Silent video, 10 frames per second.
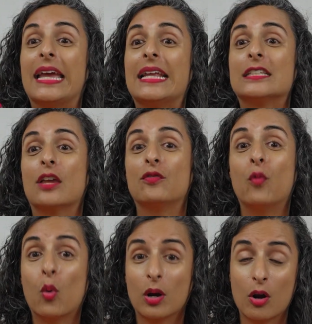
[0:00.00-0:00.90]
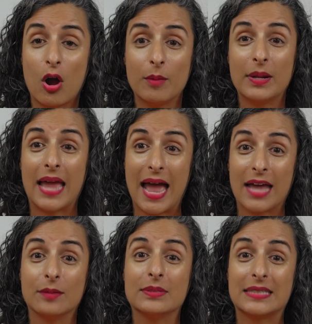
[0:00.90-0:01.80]
It has a four-carbon
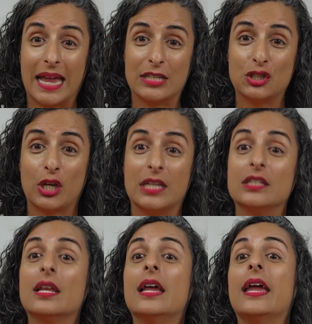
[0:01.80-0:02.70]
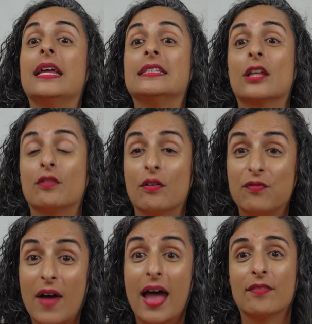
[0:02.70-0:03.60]
atom side chain instead of a
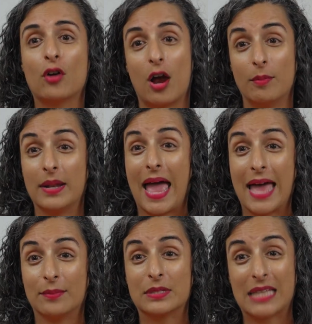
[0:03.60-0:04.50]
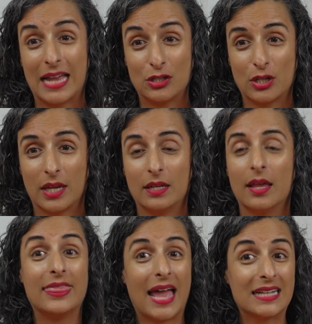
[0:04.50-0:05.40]
five-carbon atom side
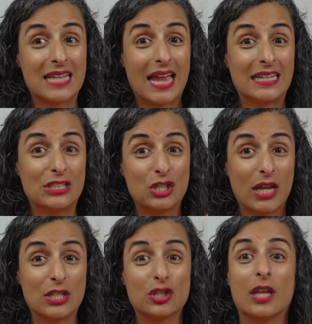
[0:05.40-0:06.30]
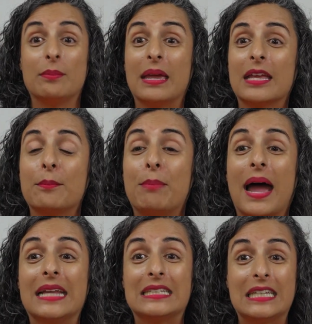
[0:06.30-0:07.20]
chain. And that tiny change can make it
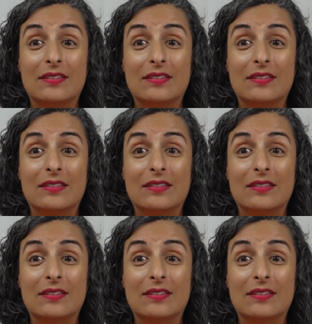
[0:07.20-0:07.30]
bind